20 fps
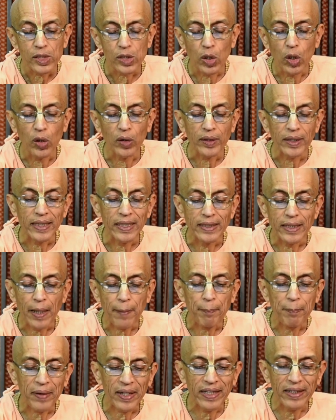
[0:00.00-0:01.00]
So in
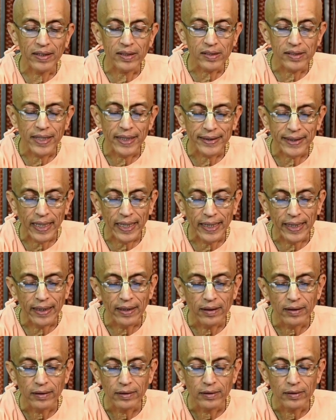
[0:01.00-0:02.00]
their prayers, they are telling
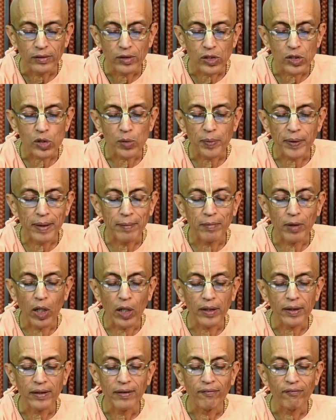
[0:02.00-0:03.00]
to the Supreme
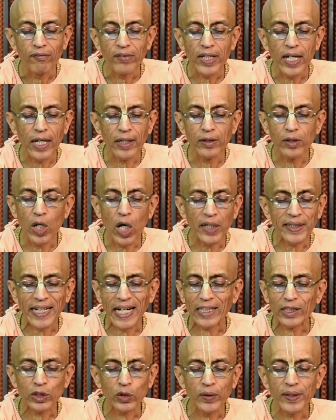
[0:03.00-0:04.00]
Lord, we are not
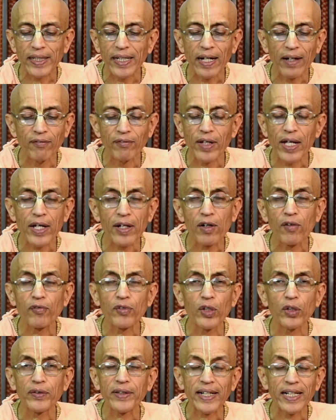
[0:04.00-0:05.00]
actually aware
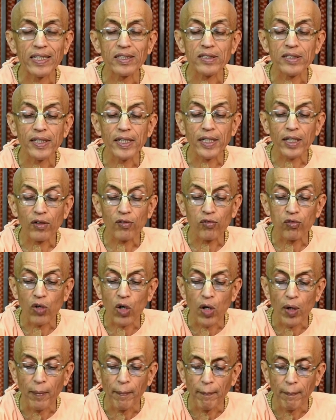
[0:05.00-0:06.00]
of your transcendental
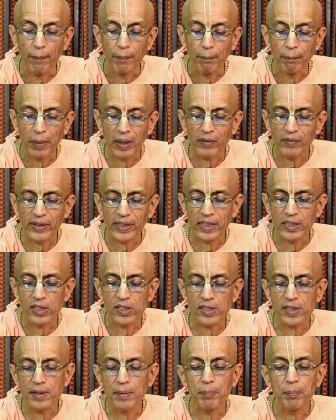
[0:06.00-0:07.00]
form, but we can
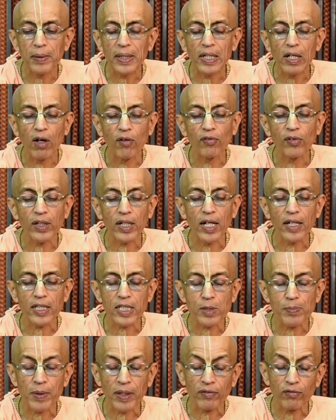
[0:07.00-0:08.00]
simply offer our
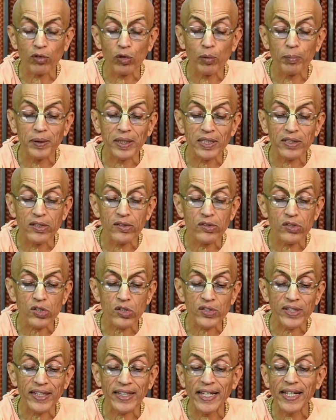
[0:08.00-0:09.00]
respectful
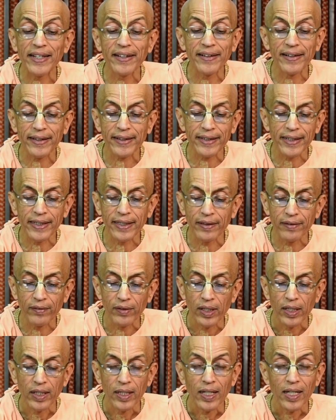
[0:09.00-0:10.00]
obeisances again and
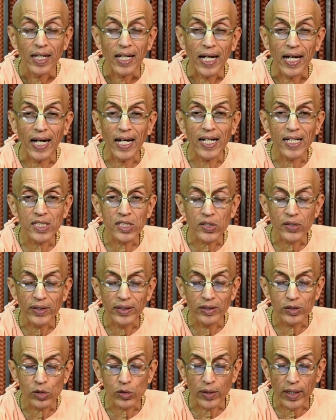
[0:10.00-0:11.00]
again as
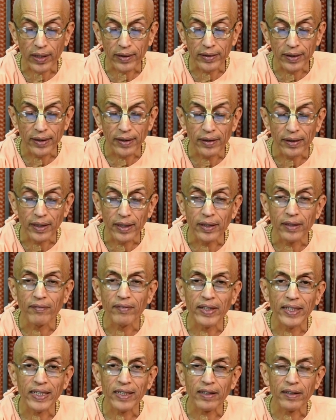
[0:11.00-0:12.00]
instructed in the
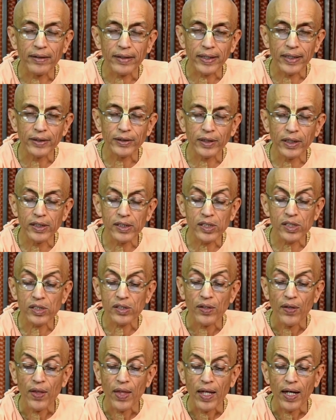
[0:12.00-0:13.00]
Vedic
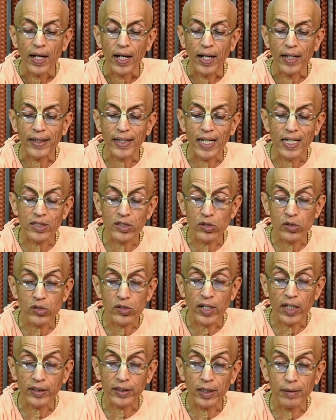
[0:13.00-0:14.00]
literatures and as
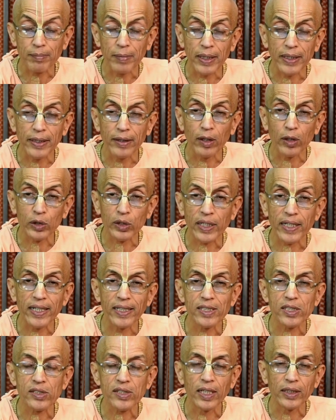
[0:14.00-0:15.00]
instructed by the
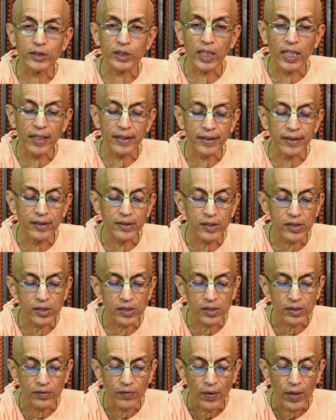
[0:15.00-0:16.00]
authorized
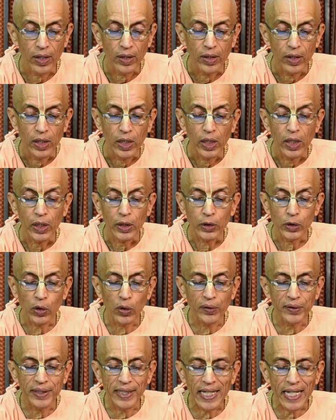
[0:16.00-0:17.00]
acharyas.
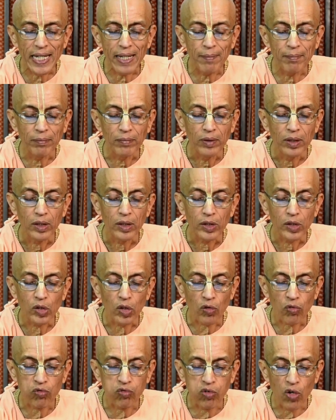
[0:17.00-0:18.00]
Your name,
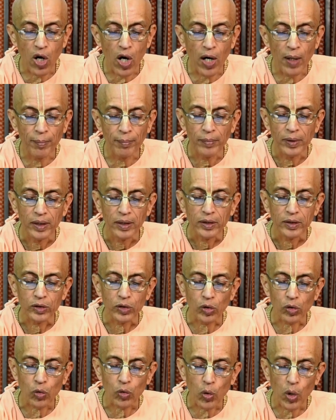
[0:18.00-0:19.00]
your form,
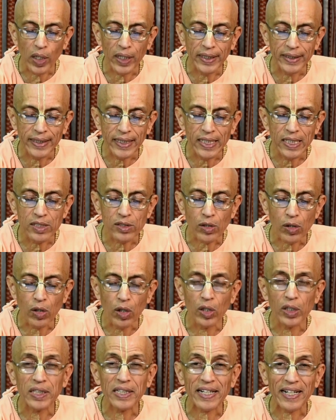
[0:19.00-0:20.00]
your qualities are
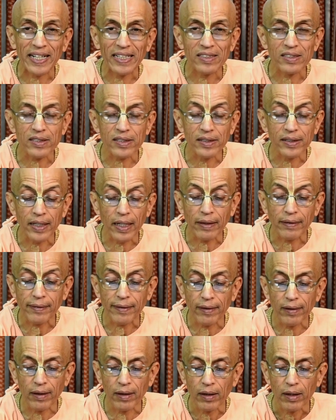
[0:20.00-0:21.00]
all
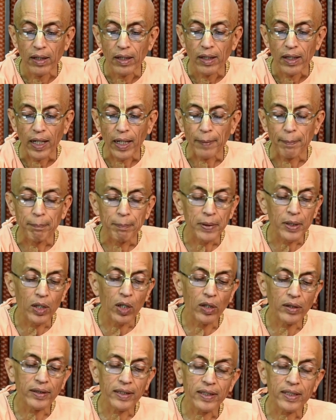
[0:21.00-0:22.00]
transcendental and
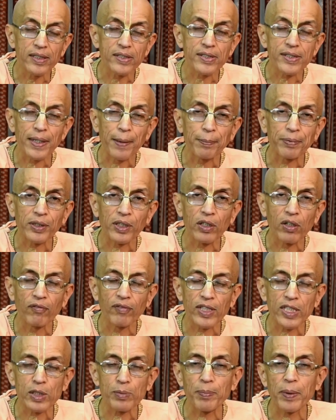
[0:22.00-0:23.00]
beyond the conception
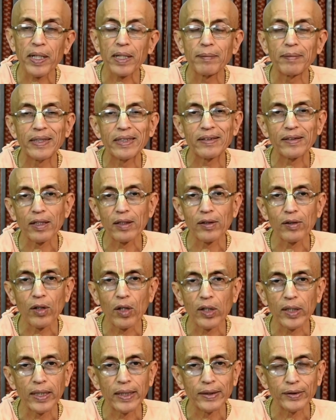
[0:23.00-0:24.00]
of experimental
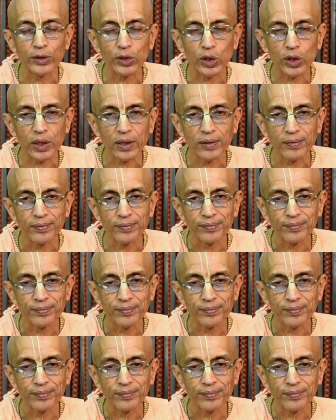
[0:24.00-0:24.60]
knowledge.